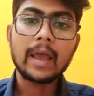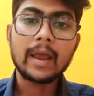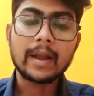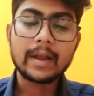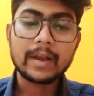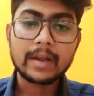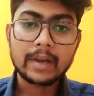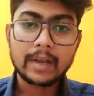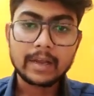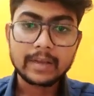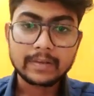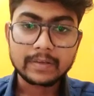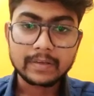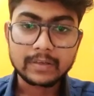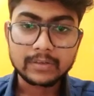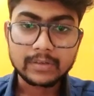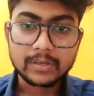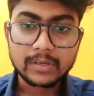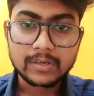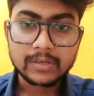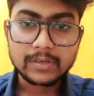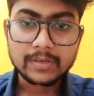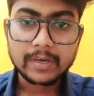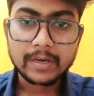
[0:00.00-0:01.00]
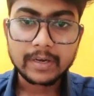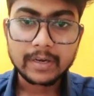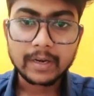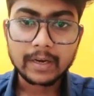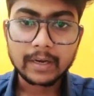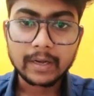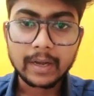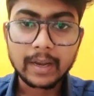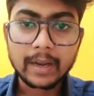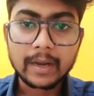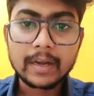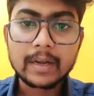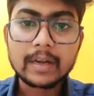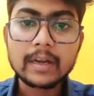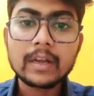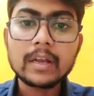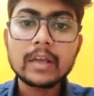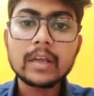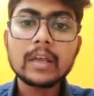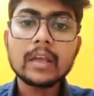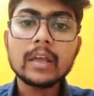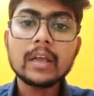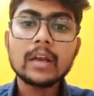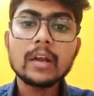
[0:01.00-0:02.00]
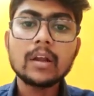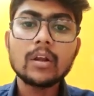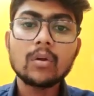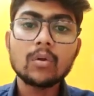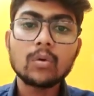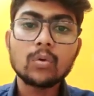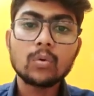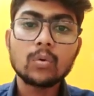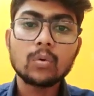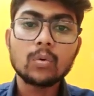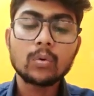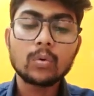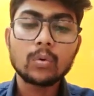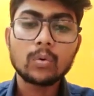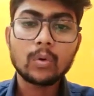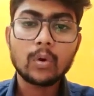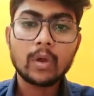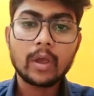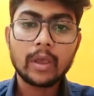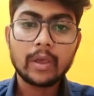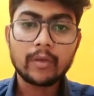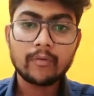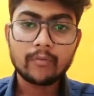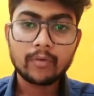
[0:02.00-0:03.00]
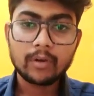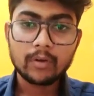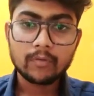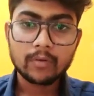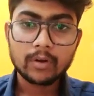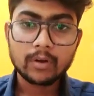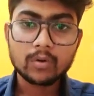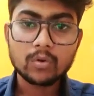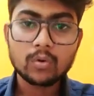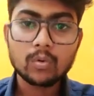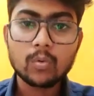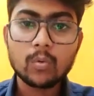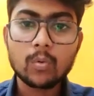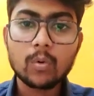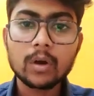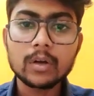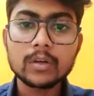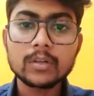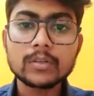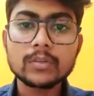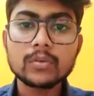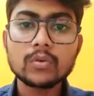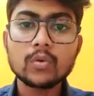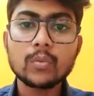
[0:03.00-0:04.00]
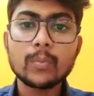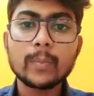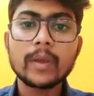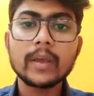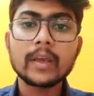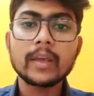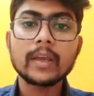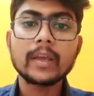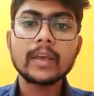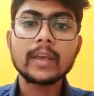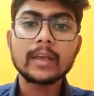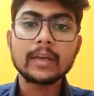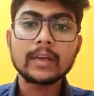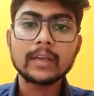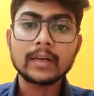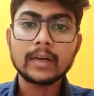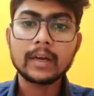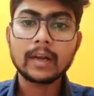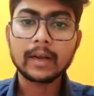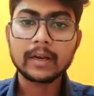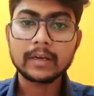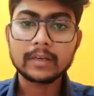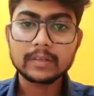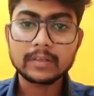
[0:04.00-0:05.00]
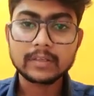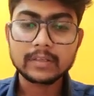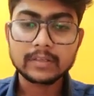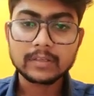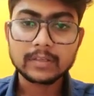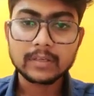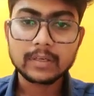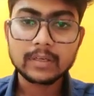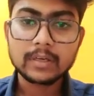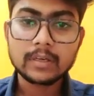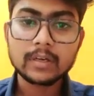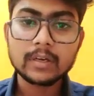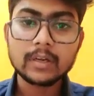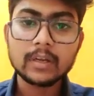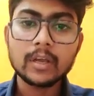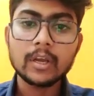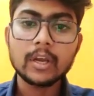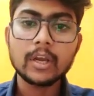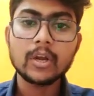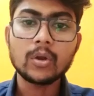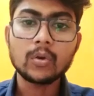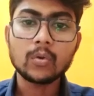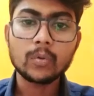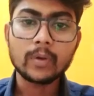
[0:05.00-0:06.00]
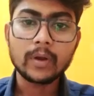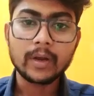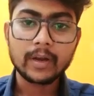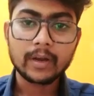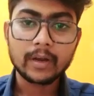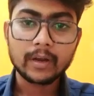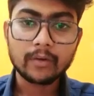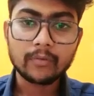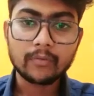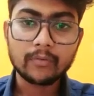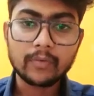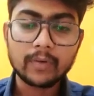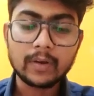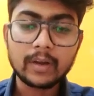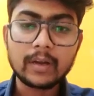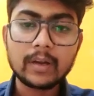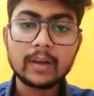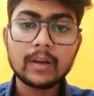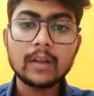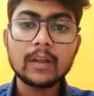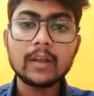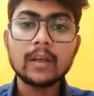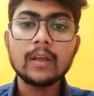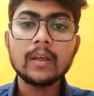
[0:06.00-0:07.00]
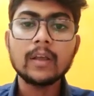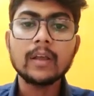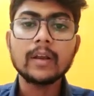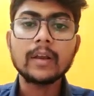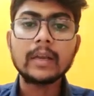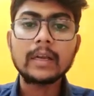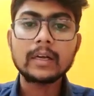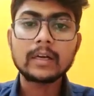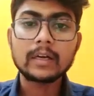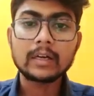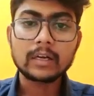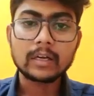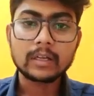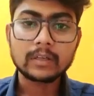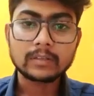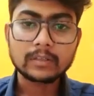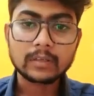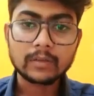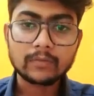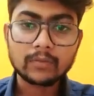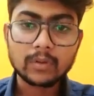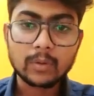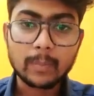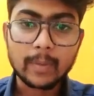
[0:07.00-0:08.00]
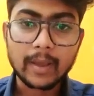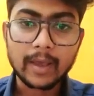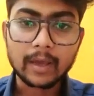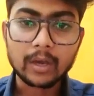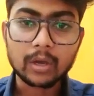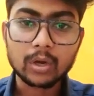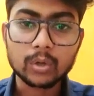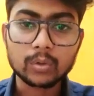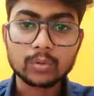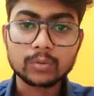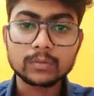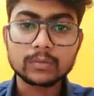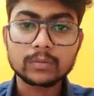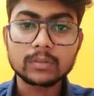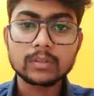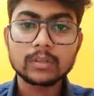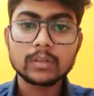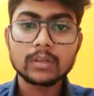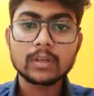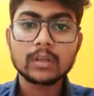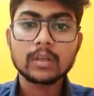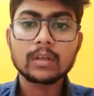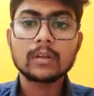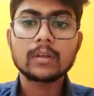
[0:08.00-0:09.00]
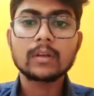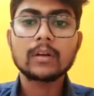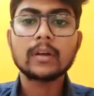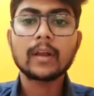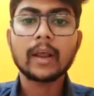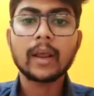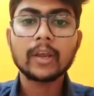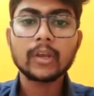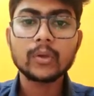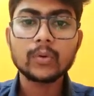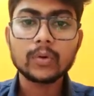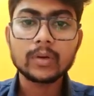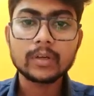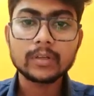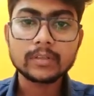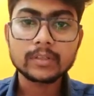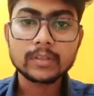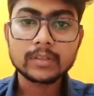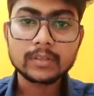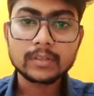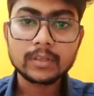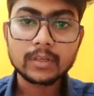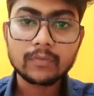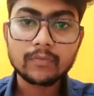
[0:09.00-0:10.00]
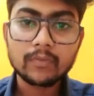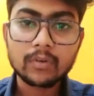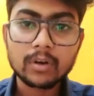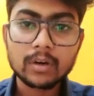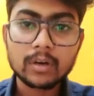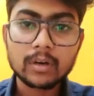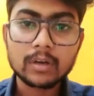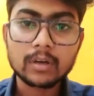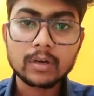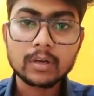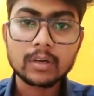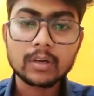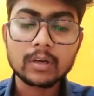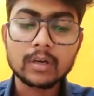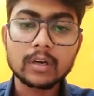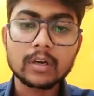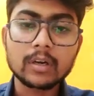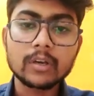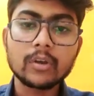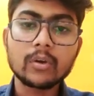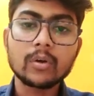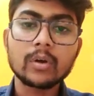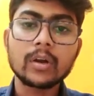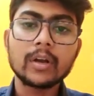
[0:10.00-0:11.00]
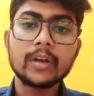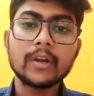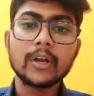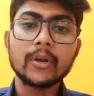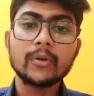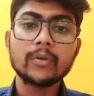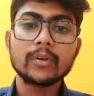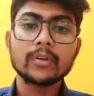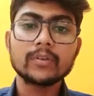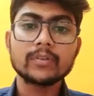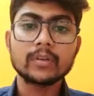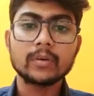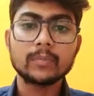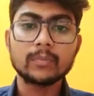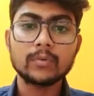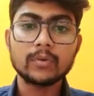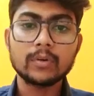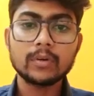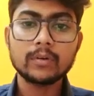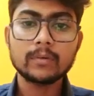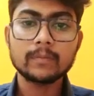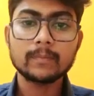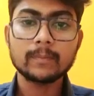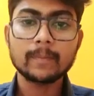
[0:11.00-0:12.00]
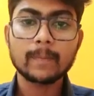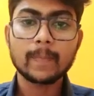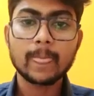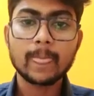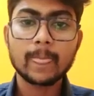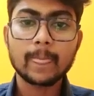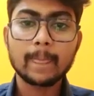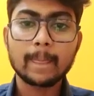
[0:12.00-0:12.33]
And I suggest Data Gyan to everyone who wants to make a career transition into data field regardless of the background. Thank you, Ranjan sir, for your continuous support.